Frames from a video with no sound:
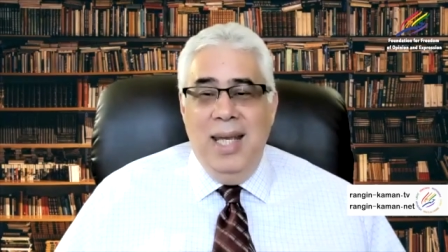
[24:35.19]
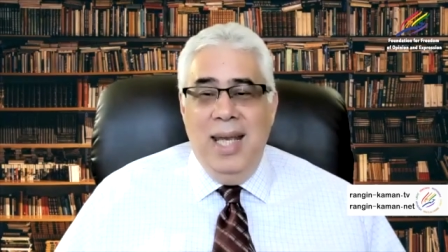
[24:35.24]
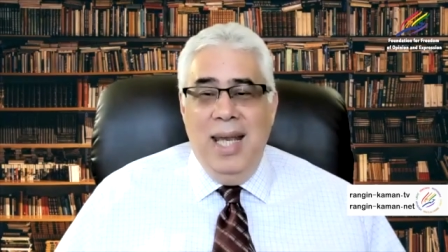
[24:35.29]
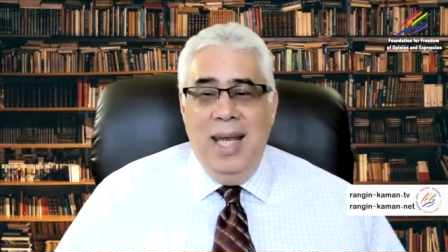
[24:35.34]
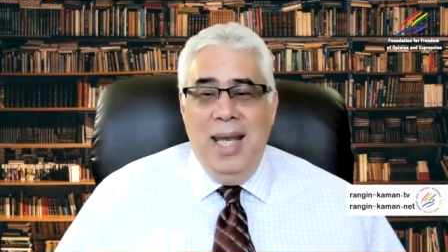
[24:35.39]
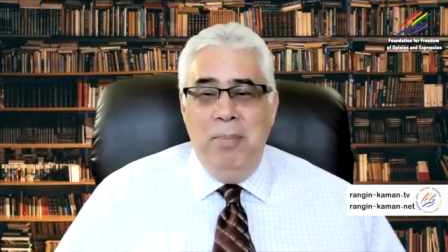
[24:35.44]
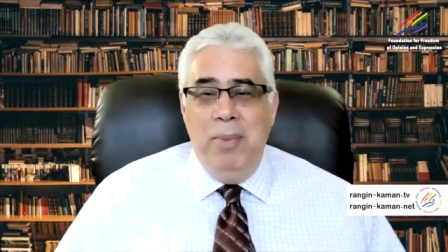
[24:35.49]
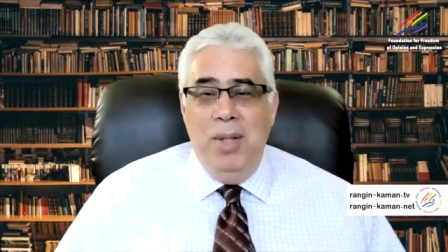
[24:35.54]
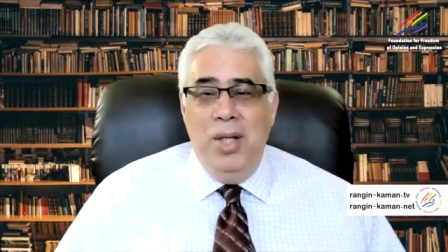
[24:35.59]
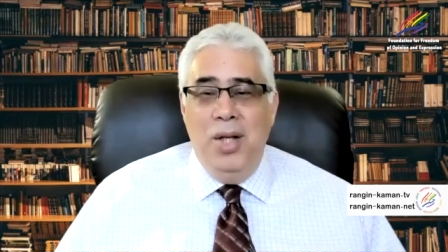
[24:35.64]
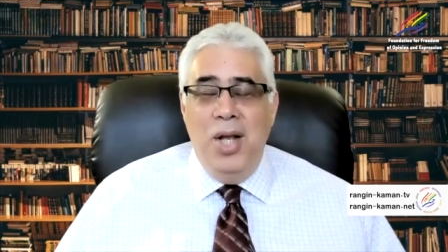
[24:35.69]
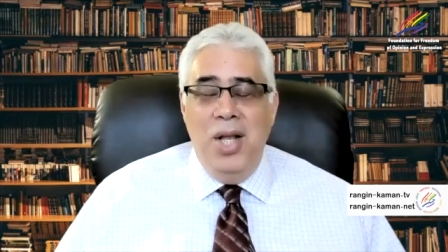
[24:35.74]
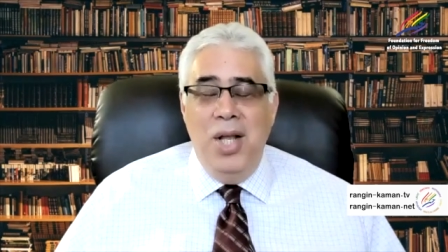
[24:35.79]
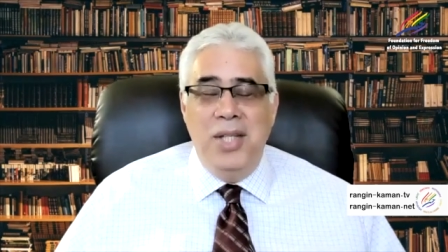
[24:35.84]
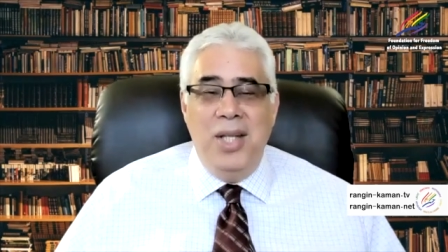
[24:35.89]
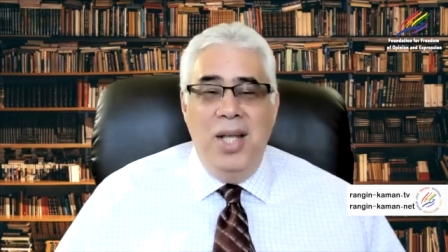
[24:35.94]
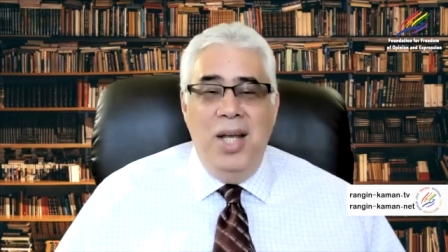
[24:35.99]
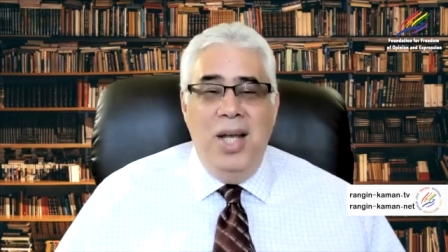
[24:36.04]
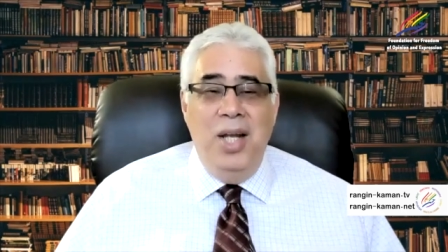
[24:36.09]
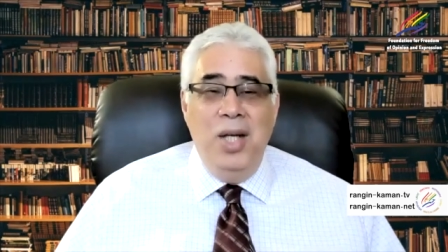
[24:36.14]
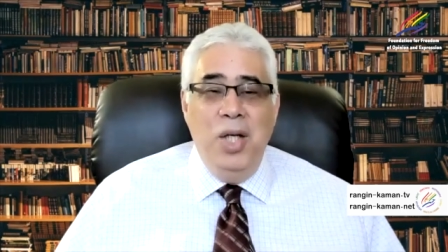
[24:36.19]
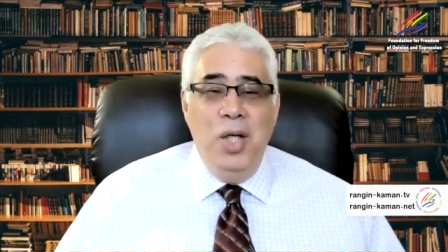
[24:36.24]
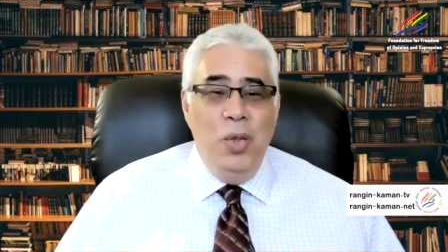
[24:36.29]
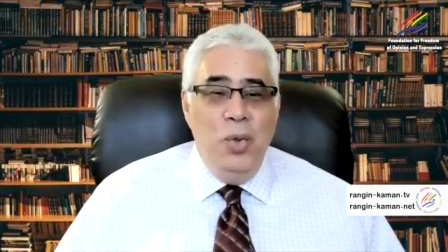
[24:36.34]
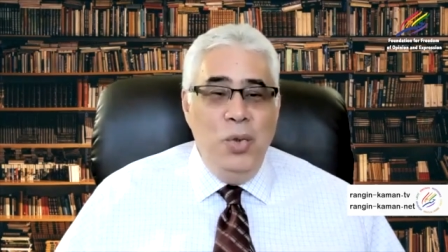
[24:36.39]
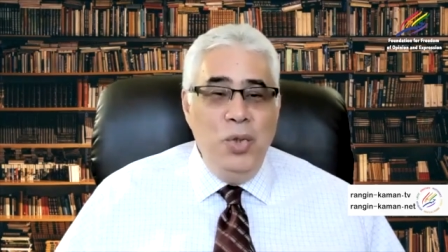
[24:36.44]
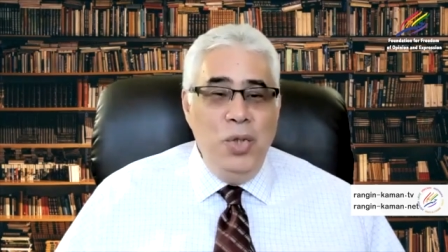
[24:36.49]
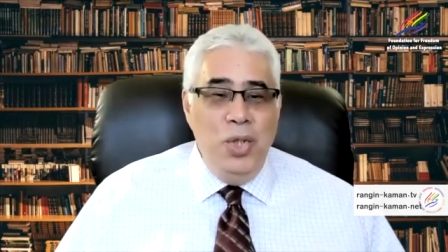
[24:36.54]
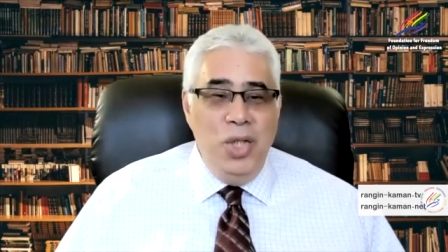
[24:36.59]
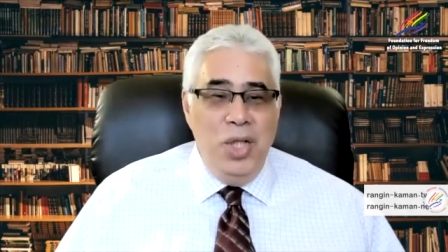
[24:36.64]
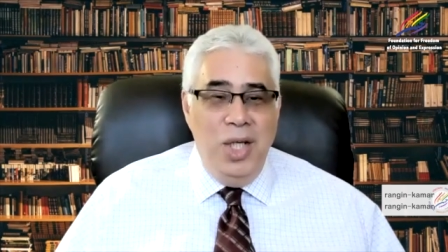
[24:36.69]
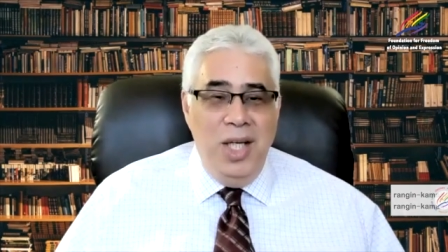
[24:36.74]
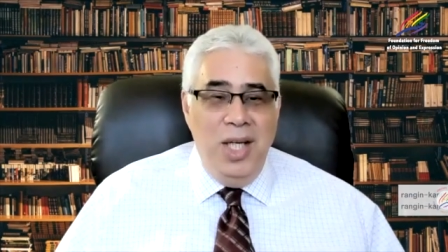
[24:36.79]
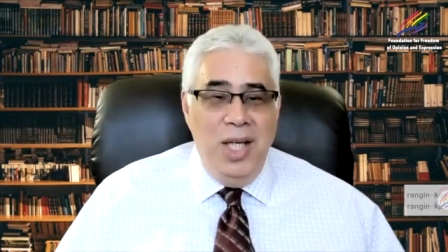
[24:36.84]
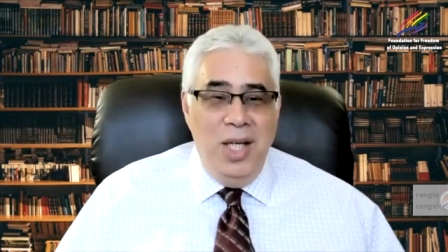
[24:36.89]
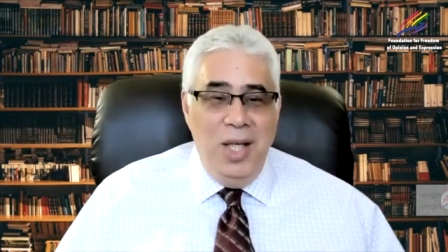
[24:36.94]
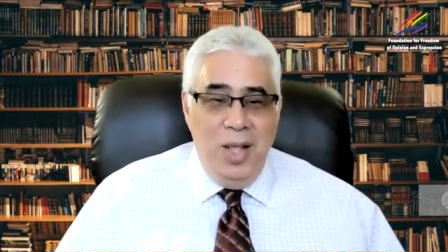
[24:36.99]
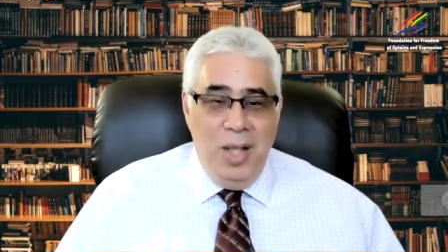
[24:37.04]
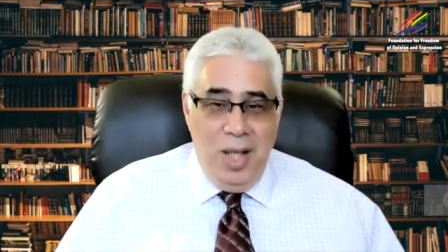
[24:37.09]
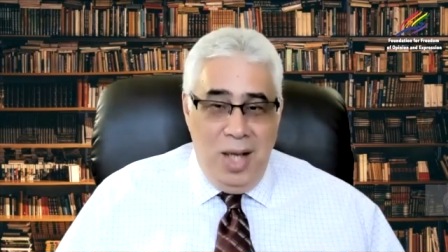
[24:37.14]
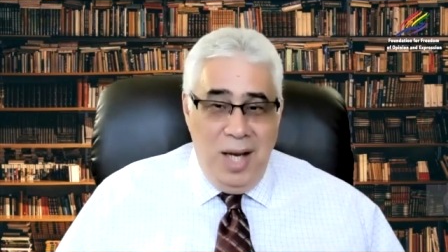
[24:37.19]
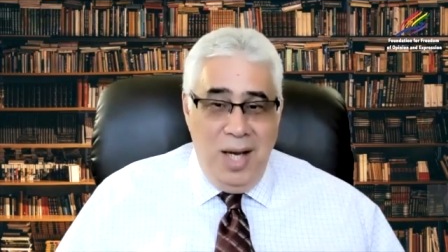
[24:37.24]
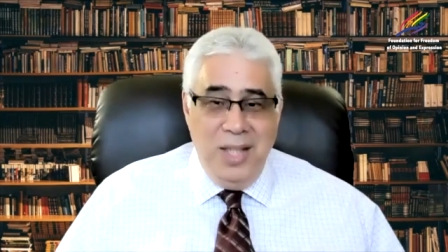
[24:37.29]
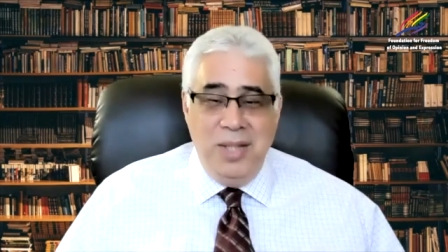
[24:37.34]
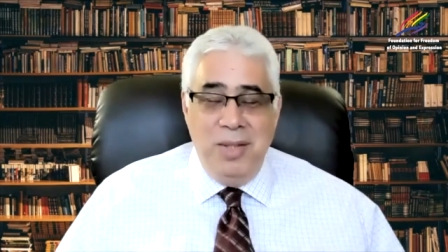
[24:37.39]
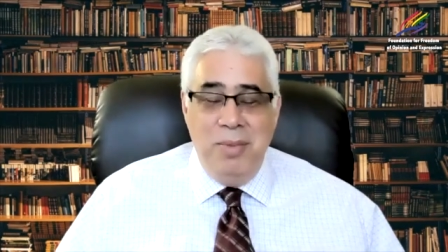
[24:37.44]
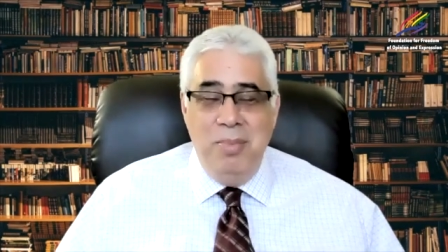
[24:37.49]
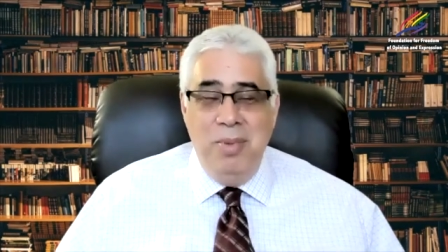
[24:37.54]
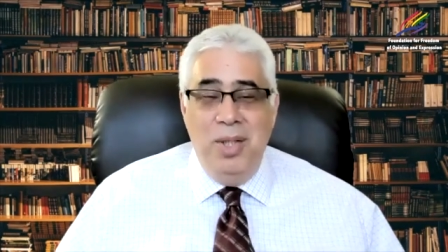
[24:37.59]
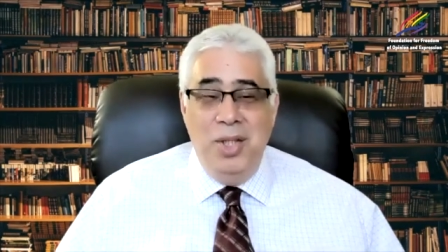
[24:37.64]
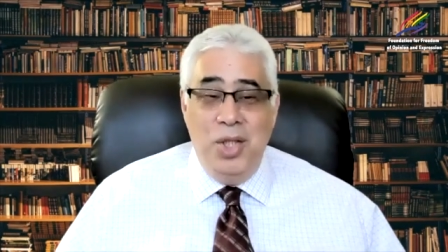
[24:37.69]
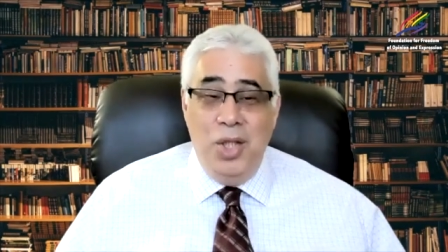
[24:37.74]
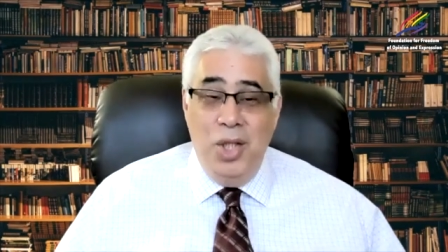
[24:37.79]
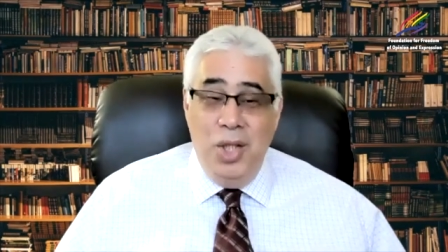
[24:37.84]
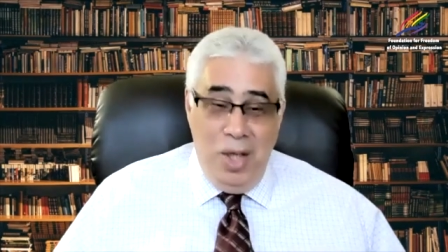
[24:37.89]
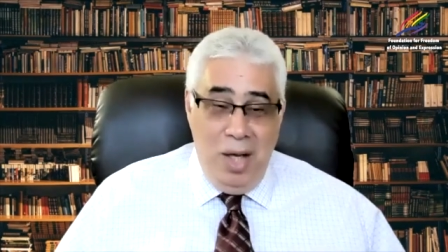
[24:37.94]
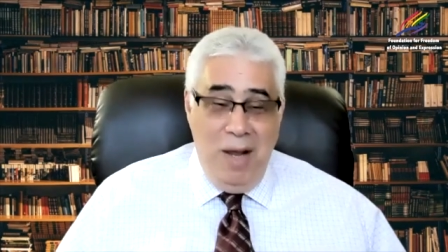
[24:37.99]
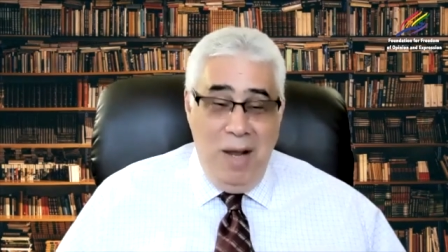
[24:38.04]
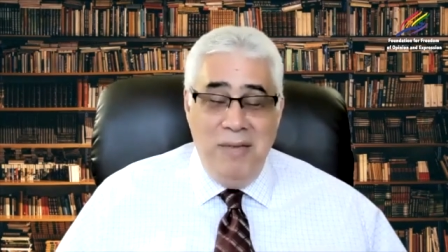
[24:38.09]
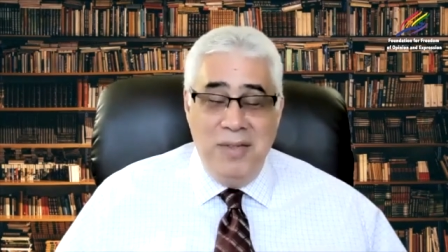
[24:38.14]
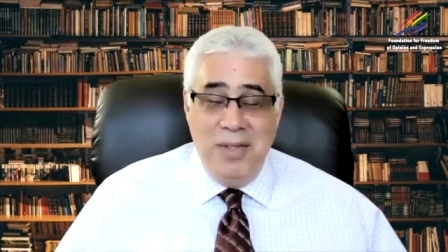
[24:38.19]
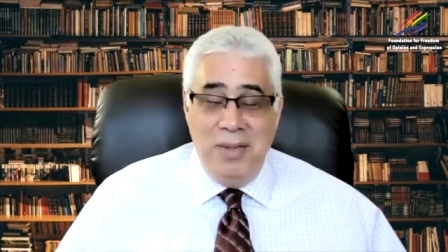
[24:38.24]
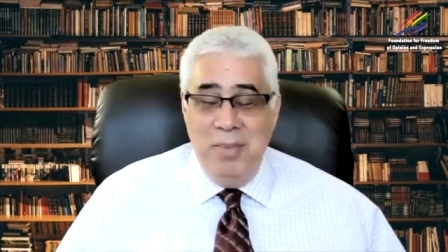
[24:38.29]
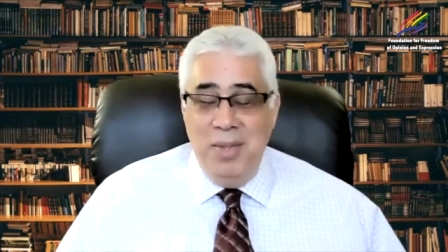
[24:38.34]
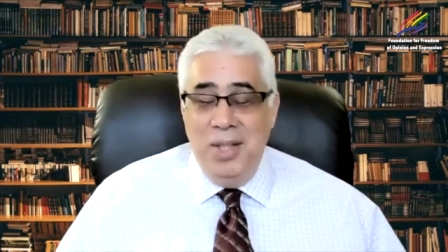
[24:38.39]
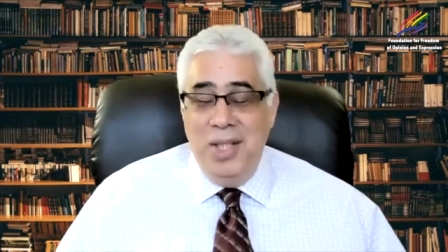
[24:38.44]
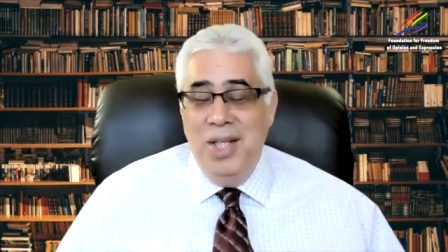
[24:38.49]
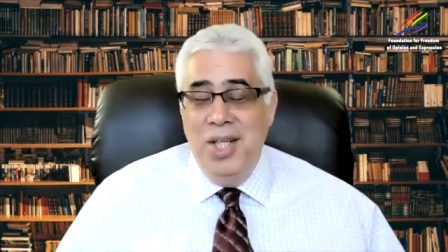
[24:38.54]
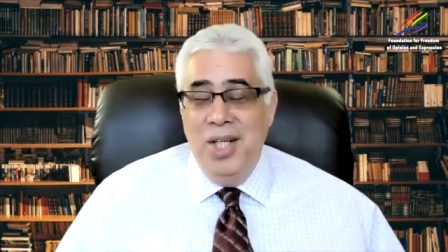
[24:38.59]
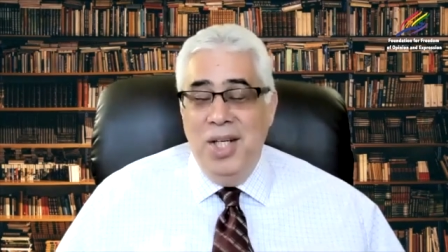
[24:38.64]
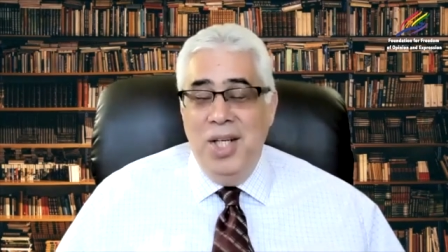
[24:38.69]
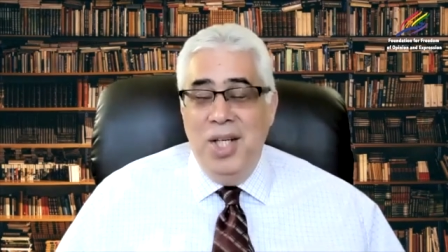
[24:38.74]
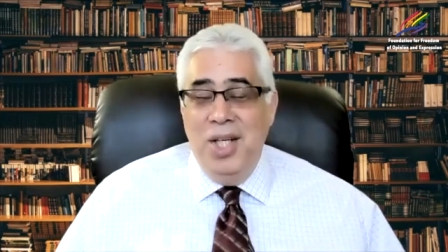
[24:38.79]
And because I knew she likes me, she loves me,